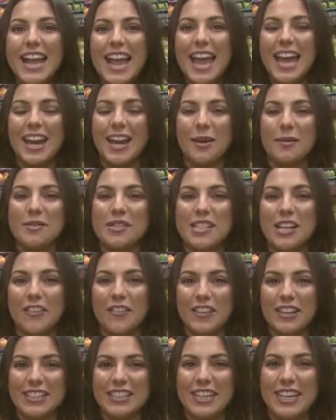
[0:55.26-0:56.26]
And I'm
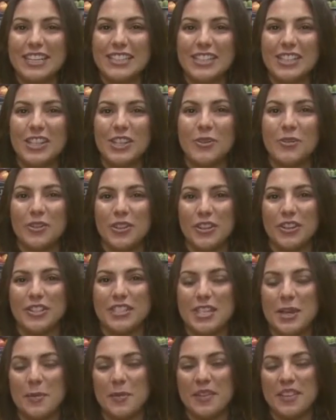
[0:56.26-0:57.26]
Stephanie Tantillo with
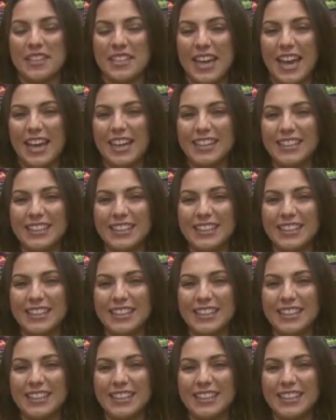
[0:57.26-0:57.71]
your tip of the day.